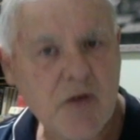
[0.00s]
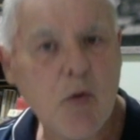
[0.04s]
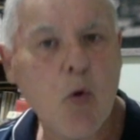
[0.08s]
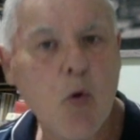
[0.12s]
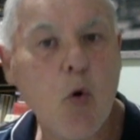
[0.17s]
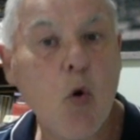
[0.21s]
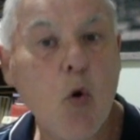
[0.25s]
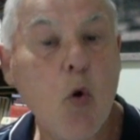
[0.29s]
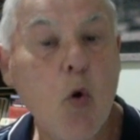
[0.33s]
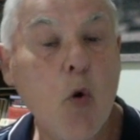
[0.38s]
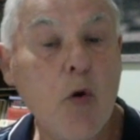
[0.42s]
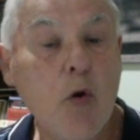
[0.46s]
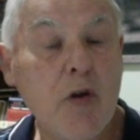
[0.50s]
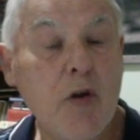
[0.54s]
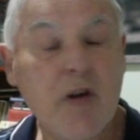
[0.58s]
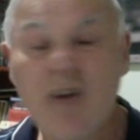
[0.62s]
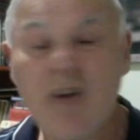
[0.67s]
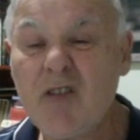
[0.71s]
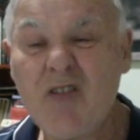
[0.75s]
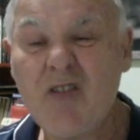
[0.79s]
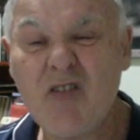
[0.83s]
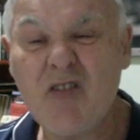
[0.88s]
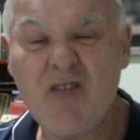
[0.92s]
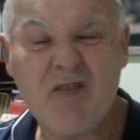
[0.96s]
Or you can
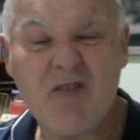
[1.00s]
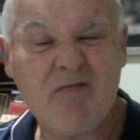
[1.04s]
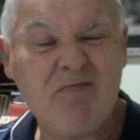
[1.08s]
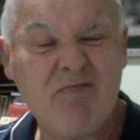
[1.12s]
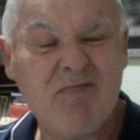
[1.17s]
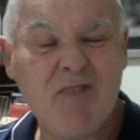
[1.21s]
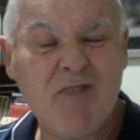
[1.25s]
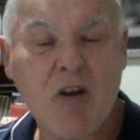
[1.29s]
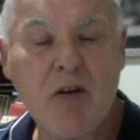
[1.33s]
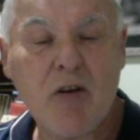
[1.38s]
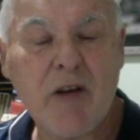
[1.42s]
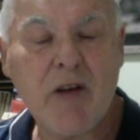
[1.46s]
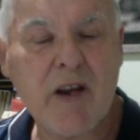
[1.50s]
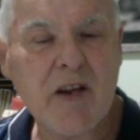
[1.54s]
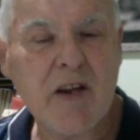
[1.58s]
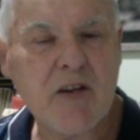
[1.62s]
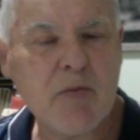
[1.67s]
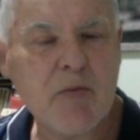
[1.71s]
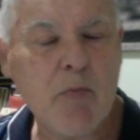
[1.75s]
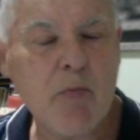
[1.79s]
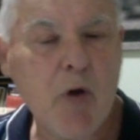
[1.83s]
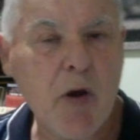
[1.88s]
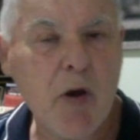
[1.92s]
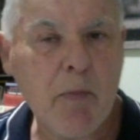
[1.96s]
just donate to
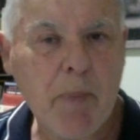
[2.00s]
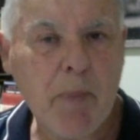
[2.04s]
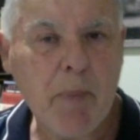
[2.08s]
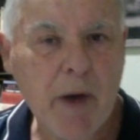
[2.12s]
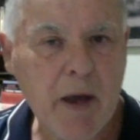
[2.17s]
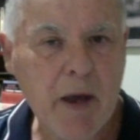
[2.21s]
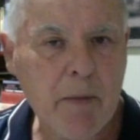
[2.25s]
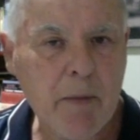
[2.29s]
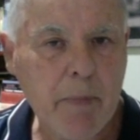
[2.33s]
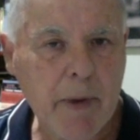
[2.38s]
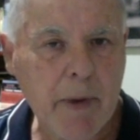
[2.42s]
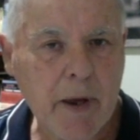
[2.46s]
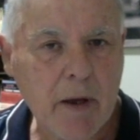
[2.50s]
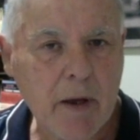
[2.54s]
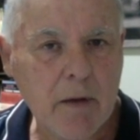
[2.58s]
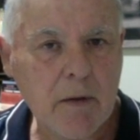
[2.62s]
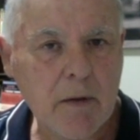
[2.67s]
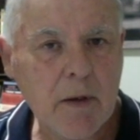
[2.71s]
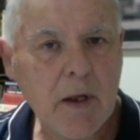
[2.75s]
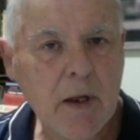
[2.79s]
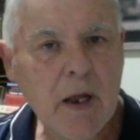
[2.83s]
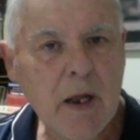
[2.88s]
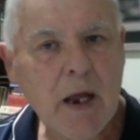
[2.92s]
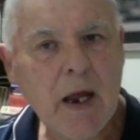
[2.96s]
my PayPal,
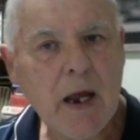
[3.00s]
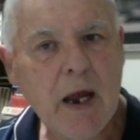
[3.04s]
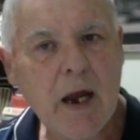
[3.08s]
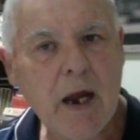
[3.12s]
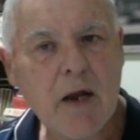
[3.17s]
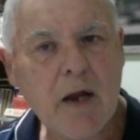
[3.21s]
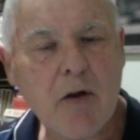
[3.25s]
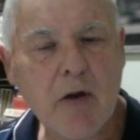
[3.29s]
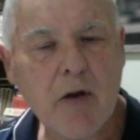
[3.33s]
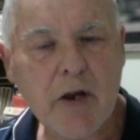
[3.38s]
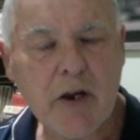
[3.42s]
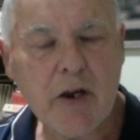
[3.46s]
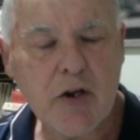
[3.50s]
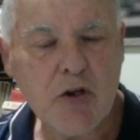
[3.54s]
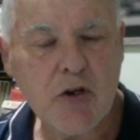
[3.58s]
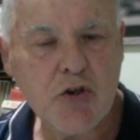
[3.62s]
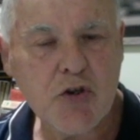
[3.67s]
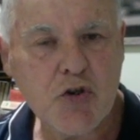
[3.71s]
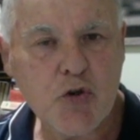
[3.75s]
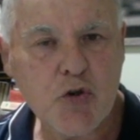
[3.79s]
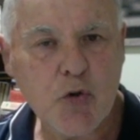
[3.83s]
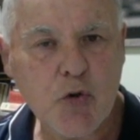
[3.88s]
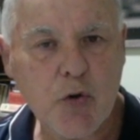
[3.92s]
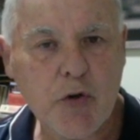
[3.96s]
and I can
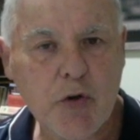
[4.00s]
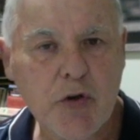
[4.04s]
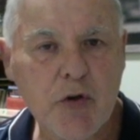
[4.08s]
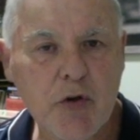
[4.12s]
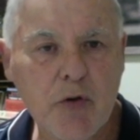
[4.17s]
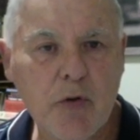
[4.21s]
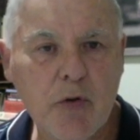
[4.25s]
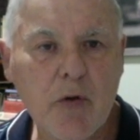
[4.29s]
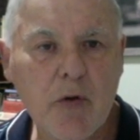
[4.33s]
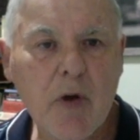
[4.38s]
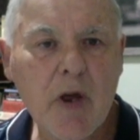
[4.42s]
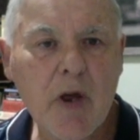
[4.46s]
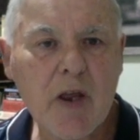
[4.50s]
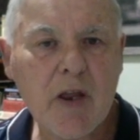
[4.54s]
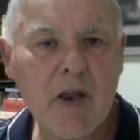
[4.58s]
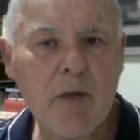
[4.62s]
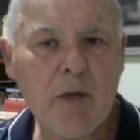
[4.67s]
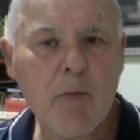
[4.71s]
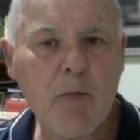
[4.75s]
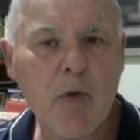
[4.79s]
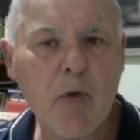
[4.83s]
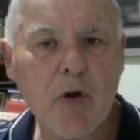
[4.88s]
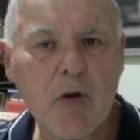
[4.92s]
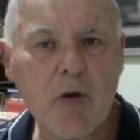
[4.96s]
assure you that
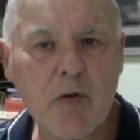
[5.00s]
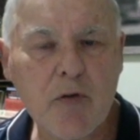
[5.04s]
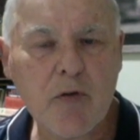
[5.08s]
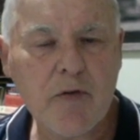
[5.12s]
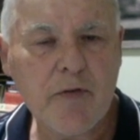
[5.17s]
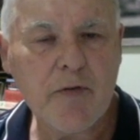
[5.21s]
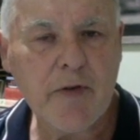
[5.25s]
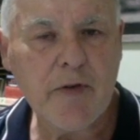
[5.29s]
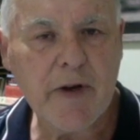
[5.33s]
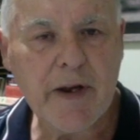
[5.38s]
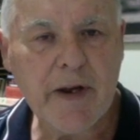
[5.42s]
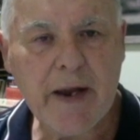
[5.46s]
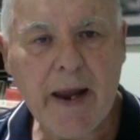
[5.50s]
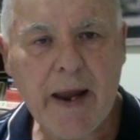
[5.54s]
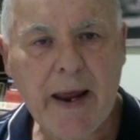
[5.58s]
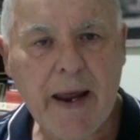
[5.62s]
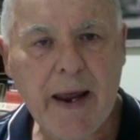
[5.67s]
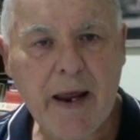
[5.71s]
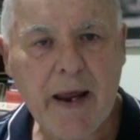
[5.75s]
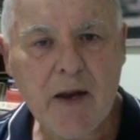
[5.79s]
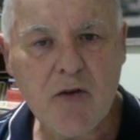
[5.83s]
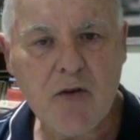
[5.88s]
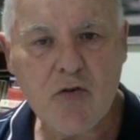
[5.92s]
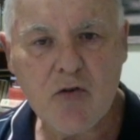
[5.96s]
my good friend
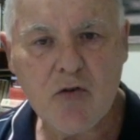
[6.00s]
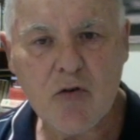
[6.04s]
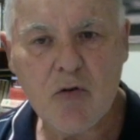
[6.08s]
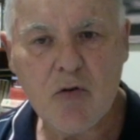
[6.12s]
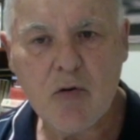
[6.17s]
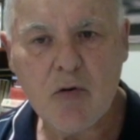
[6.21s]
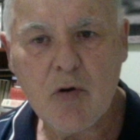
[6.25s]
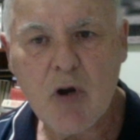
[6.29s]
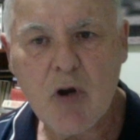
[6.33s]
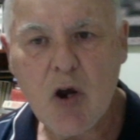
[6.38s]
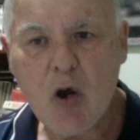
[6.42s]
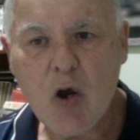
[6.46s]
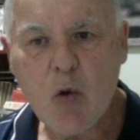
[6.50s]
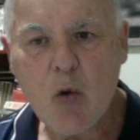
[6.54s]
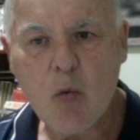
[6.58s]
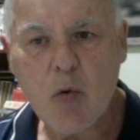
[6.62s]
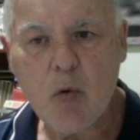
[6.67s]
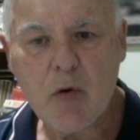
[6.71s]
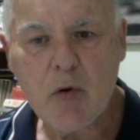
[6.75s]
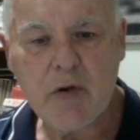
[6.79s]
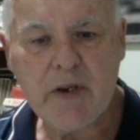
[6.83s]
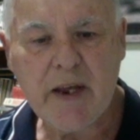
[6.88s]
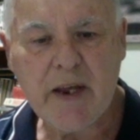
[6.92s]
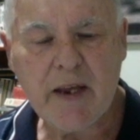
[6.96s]
Andrew
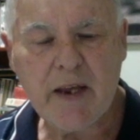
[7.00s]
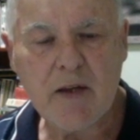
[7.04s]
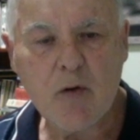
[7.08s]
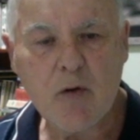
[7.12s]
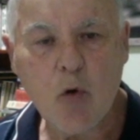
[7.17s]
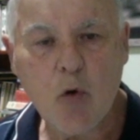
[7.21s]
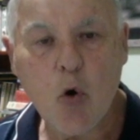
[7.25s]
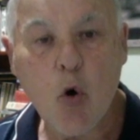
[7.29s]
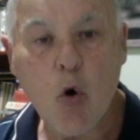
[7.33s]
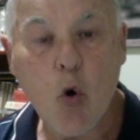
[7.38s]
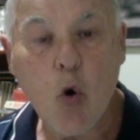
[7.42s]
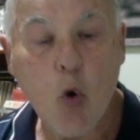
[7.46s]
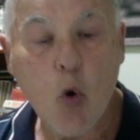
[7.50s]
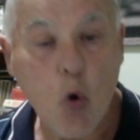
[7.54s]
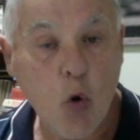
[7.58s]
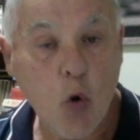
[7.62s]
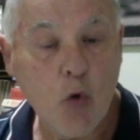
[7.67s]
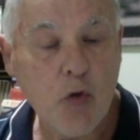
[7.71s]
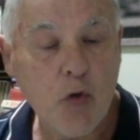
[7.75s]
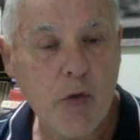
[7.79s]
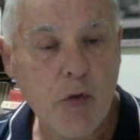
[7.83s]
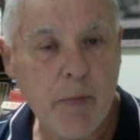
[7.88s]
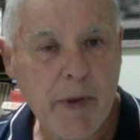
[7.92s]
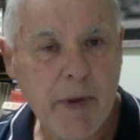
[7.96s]
would get all
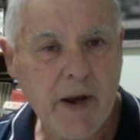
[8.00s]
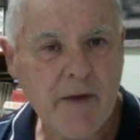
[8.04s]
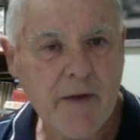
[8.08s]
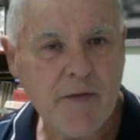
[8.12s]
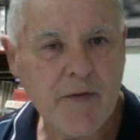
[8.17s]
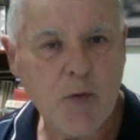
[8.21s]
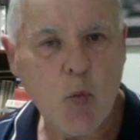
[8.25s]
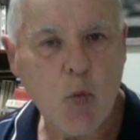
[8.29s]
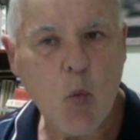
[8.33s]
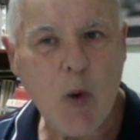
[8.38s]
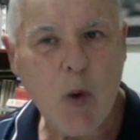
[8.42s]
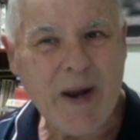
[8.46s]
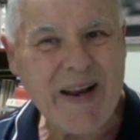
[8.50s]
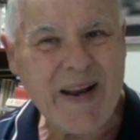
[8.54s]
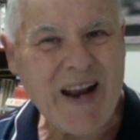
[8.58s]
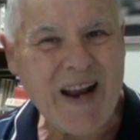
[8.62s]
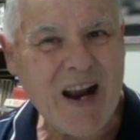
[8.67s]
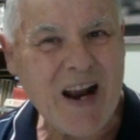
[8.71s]
the benefit, 100%